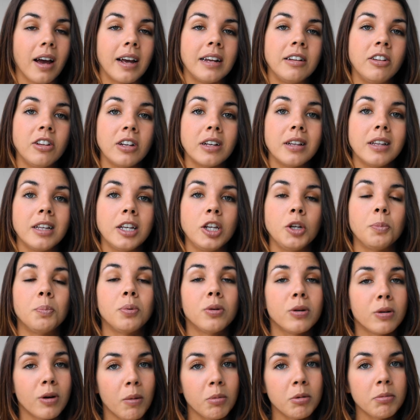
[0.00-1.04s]
ideally you
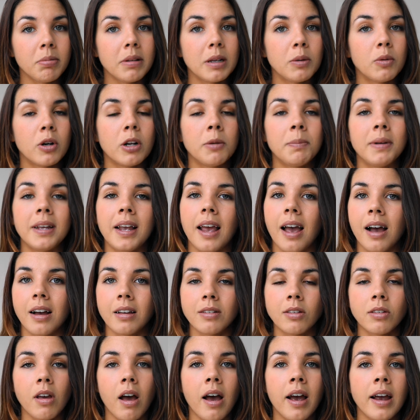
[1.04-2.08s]
probably want to be
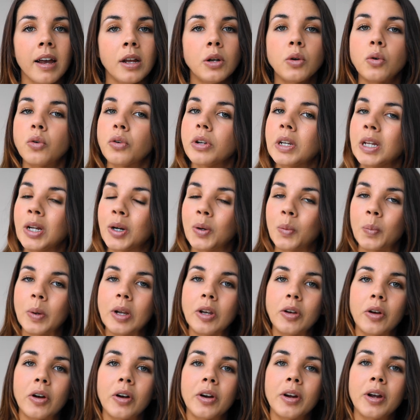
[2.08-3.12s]
outside or near a
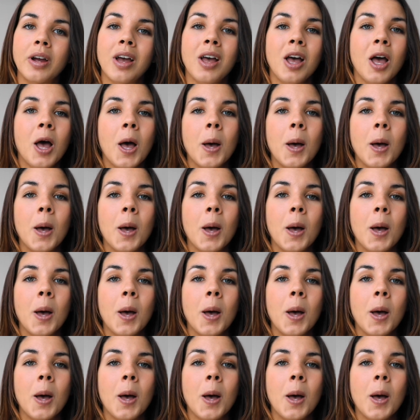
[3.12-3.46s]
window,